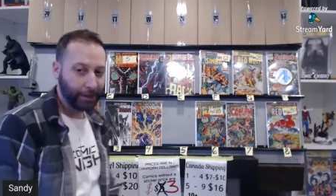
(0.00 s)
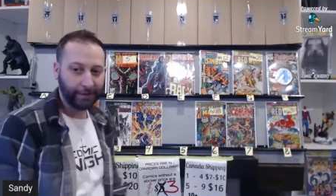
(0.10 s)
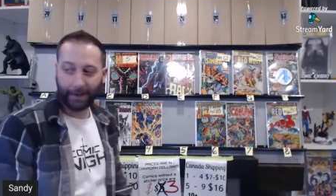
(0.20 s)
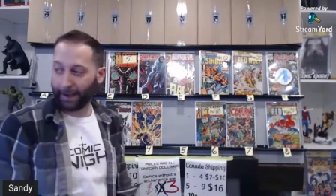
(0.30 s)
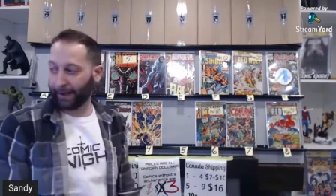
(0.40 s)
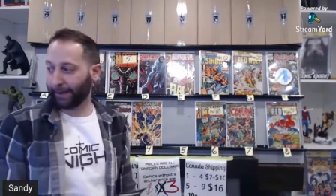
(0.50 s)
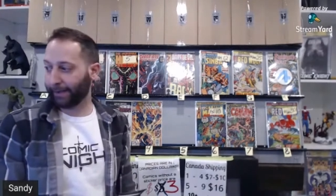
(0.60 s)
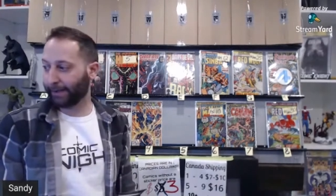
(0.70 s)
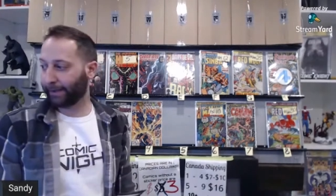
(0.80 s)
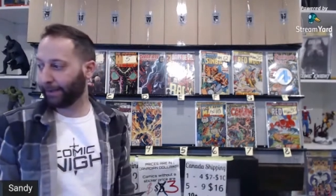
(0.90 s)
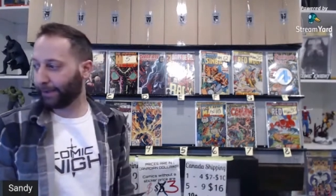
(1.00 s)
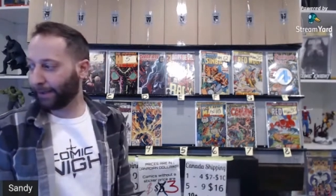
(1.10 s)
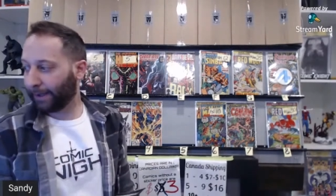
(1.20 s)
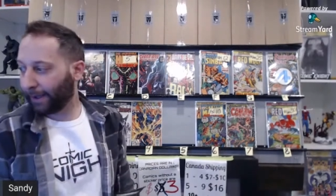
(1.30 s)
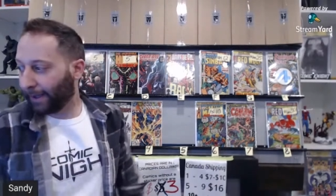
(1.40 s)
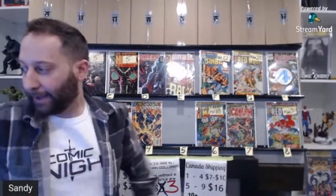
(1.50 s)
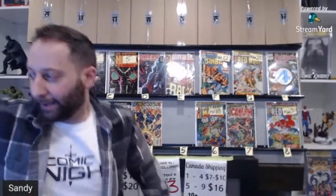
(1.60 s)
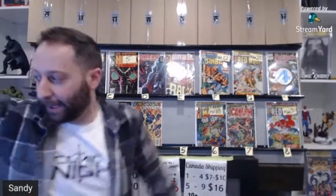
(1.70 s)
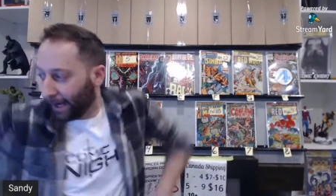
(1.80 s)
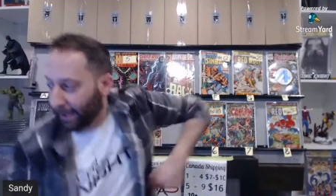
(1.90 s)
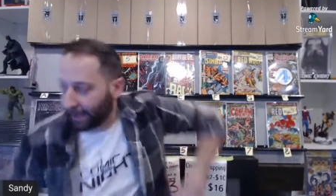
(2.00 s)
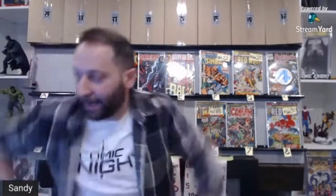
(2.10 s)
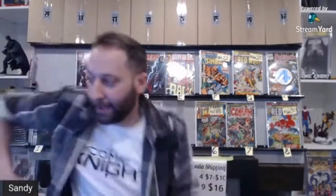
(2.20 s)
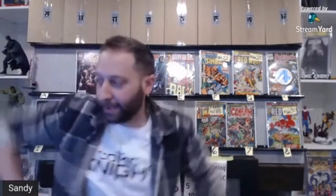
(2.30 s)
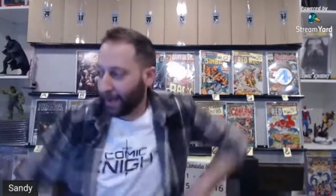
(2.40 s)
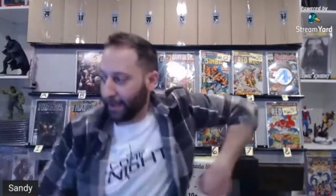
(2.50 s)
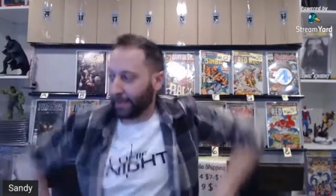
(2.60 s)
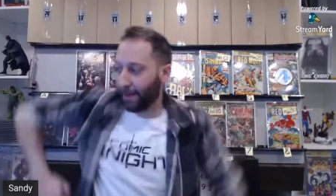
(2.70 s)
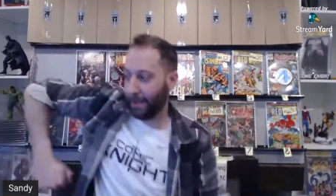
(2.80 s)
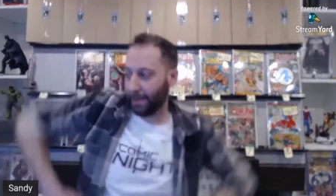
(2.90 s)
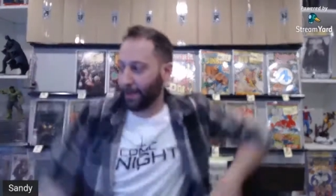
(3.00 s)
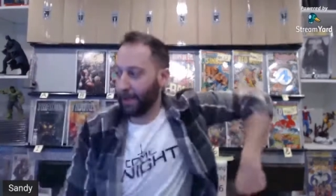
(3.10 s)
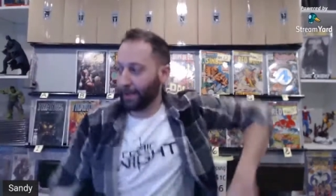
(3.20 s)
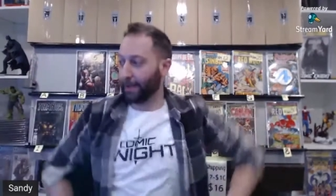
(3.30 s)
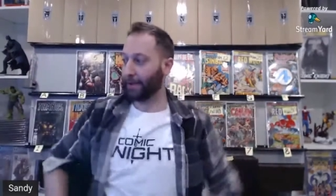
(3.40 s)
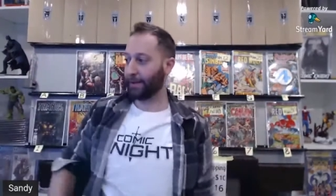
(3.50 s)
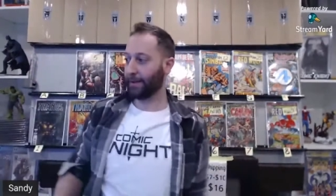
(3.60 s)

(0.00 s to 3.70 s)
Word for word: by Danny. Danny, Danny, Danny, Danny, Danny.